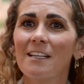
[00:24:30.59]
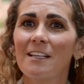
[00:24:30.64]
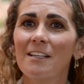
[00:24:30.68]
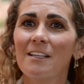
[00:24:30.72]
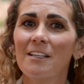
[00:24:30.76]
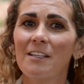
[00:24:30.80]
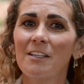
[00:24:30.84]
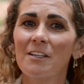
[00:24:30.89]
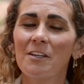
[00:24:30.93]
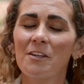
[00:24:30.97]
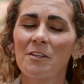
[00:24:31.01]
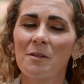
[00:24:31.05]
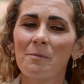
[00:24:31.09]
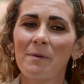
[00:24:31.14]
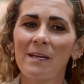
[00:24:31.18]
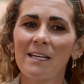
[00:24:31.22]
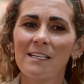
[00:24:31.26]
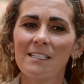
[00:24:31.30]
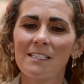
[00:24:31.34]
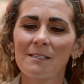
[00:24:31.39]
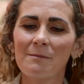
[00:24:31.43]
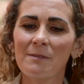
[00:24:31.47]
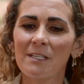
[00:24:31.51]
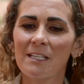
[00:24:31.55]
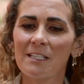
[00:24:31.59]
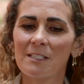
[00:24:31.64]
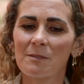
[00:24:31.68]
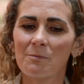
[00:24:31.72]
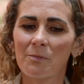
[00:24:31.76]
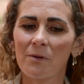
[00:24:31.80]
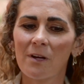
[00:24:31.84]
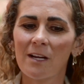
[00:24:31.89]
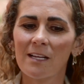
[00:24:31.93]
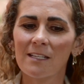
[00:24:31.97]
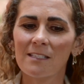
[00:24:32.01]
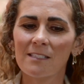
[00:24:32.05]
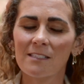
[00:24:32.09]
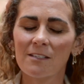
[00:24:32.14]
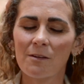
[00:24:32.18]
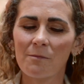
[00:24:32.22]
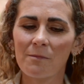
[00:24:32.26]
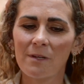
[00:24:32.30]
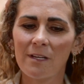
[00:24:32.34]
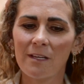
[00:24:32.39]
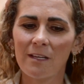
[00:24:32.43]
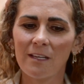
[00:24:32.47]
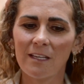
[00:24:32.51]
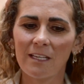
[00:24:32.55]
the pandemic has brought so
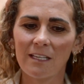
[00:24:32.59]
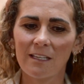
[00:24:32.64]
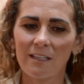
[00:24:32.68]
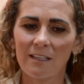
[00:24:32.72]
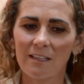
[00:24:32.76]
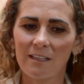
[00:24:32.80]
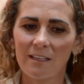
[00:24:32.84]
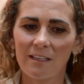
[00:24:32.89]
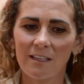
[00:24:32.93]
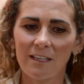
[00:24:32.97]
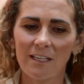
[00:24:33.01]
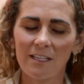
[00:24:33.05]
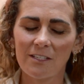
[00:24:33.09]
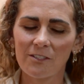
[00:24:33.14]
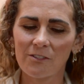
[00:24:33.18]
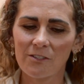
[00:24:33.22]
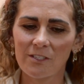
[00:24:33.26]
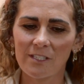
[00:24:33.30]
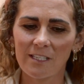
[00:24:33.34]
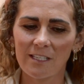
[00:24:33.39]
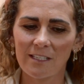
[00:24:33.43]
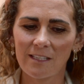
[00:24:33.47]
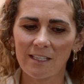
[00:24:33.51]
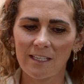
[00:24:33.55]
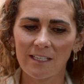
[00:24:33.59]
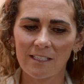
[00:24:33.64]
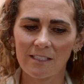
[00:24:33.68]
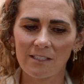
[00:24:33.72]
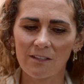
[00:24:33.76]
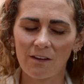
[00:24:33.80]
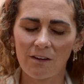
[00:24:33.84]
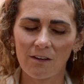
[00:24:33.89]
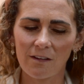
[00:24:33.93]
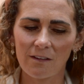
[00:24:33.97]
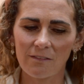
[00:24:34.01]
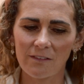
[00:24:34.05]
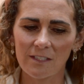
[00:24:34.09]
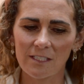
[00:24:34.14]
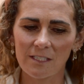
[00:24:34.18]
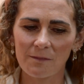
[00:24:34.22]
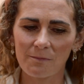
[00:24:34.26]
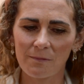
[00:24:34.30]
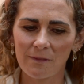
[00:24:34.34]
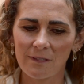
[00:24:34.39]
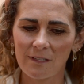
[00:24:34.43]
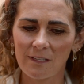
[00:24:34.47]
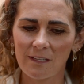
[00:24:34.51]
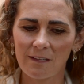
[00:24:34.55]
many interesting things to all of us,
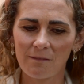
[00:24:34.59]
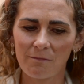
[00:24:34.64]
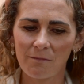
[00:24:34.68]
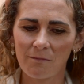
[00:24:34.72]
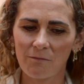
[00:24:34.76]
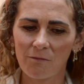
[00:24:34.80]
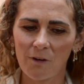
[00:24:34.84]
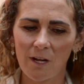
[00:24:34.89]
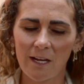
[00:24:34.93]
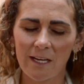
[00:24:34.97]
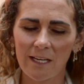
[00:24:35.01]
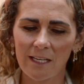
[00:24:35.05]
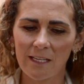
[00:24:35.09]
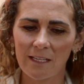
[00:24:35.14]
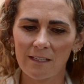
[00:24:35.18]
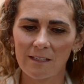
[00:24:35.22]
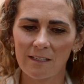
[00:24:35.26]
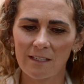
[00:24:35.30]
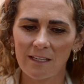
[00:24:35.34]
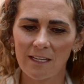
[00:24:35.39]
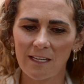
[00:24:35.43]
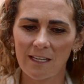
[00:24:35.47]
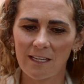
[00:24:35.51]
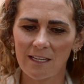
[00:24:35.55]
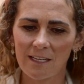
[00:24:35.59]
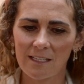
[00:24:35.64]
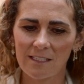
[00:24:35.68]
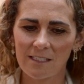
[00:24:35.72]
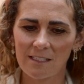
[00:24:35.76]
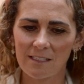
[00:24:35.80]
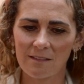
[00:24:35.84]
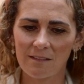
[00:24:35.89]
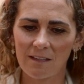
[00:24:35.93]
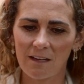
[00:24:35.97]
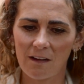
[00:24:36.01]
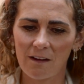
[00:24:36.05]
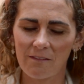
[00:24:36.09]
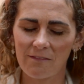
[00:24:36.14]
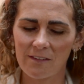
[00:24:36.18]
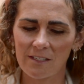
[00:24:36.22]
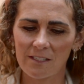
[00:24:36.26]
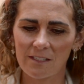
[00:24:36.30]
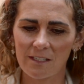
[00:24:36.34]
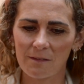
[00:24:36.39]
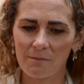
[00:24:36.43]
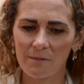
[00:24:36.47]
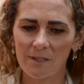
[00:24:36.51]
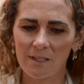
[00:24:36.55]
but running, and it has
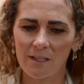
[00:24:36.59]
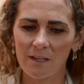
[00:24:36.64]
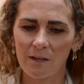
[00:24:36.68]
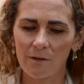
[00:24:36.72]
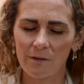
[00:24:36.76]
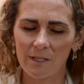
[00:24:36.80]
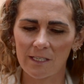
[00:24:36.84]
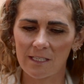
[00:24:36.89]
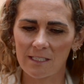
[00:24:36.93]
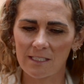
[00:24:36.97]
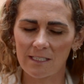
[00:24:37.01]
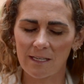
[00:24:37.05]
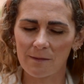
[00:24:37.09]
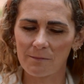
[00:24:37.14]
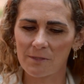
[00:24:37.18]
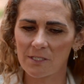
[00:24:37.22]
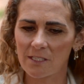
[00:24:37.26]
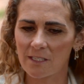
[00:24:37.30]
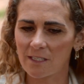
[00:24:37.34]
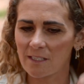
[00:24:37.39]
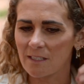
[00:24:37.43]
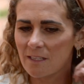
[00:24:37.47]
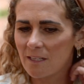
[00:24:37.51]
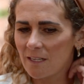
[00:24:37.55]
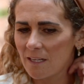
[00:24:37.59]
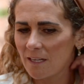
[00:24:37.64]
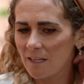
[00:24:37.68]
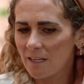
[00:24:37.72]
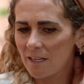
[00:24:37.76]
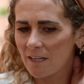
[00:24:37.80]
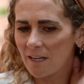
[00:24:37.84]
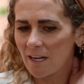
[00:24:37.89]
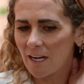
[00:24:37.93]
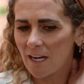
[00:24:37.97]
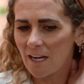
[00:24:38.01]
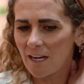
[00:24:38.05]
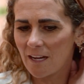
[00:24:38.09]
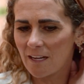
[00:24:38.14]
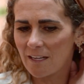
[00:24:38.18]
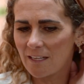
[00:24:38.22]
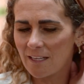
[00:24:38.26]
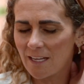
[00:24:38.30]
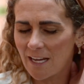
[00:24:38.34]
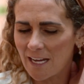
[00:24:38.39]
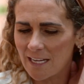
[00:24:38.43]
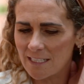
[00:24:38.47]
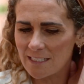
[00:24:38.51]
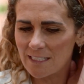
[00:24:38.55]
obviously been no exception.
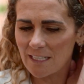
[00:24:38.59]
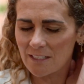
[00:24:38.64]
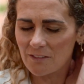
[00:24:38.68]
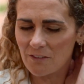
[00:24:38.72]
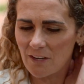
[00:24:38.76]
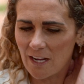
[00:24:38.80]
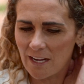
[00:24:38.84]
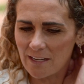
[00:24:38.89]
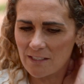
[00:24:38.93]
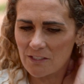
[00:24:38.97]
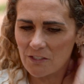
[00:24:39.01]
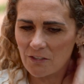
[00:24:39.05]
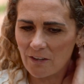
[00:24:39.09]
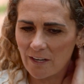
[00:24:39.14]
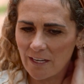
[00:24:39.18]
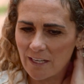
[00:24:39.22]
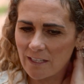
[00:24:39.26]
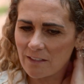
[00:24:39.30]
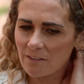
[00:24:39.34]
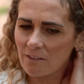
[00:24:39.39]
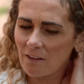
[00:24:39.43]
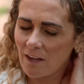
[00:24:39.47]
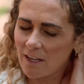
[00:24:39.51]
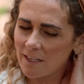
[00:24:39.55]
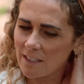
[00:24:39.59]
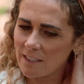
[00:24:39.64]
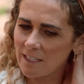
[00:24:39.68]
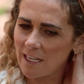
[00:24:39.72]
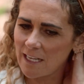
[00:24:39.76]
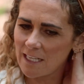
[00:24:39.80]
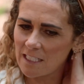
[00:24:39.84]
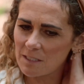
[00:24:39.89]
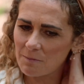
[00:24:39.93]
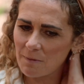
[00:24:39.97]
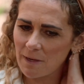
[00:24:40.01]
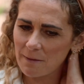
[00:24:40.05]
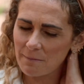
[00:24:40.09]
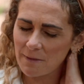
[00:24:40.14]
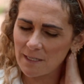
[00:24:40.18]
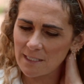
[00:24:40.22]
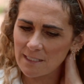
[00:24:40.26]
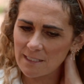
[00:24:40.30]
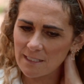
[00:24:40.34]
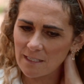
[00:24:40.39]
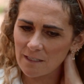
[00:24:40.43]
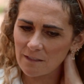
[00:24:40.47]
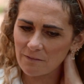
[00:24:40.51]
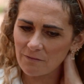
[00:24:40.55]
Yes, I train a lot of days by
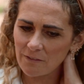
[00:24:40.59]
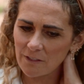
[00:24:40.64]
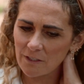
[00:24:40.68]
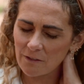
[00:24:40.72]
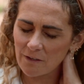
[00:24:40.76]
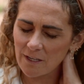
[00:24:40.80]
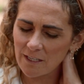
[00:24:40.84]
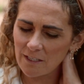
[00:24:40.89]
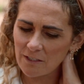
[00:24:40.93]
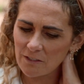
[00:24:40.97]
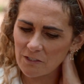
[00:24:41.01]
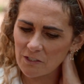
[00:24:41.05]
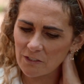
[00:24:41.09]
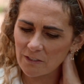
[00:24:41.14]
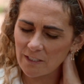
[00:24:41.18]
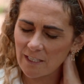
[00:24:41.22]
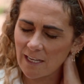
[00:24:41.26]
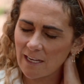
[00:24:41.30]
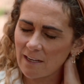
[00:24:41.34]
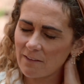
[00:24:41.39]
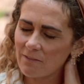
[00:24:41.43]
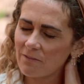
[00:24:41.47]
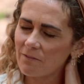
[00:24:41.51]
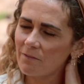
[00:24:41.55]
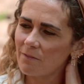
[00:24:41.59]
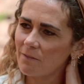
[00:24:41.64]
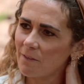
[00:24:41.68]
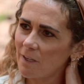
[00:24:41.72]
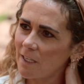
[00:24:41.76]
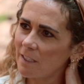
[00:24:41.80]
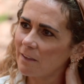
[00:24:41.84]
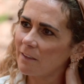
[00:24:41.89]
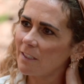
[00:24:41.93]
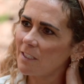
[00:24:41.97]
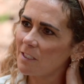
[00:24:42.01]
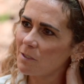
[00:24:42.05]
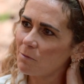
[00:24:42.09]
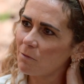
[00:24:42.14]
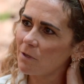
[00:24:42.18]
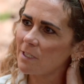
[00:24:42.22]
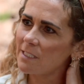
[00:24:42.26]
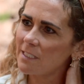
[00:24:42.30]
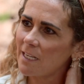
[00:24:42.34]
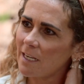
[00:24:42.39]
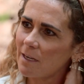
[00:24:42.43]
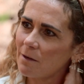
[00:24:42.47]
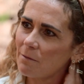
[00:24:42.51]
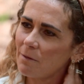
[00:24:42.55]
myself. I usually have at least
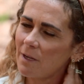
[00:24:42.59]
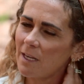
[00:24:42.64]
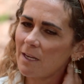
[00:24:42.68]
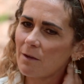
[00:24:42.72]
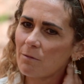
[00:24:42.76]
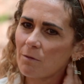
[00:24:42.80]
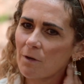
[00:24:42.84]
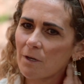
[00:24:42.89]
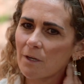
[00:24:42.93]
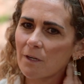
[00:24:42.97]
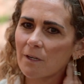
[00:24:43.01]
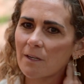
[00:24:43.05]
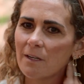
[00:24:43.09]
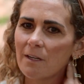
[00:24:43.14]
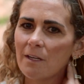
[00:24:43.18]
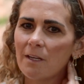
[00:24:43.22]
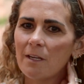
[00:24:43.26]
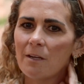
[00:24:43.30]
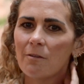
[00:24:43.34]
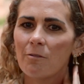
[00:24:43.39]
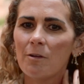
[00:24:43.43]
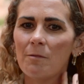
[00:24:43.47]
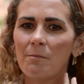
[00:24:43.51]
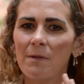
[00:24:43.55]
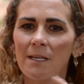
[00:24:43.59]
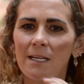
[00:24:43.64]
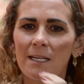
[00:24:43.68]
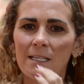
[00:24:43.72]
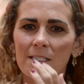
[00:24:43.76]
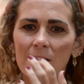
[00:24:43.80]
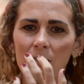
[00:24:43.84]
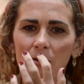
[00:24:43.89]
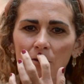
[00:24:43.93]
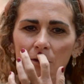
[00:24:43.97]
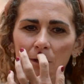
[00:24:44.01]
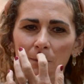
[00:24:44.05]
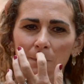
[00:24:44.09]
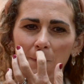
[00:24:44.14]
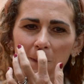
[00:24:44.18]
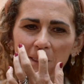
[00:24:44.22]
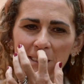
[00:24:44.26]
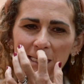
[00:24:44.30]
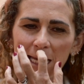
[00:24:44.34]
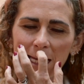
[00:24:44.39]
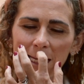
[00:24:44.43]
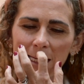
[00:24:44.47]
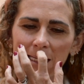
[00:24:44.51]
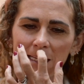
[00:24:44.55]
one day a week where we meet as a group,
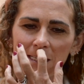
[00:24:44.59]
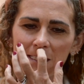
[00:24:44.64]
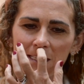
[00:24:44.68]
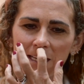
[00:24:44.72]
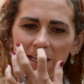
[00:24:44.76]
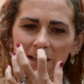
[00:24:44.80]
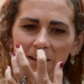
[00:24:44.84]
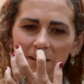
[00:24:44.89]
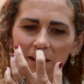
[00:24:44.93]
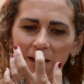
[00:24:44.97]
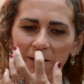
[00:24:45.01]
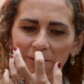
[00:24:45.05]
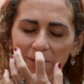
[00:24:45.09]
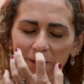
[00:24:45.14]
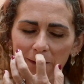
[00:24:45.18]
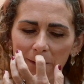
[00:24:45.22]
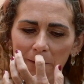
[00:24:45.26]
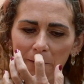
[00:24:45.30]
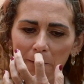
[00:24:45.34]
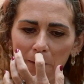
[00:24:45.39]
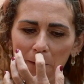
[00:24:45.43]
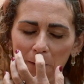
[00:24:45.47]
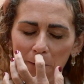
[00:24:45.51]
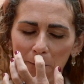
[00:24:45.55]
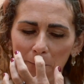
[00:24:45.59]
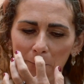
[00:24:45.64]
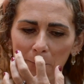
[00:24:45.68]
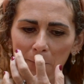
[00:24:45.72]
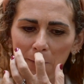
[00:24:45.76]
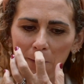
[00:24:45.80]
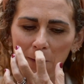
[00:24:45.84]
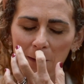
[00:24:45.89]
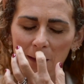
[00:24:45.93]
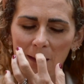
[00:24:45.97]
but day in and day out I run alone.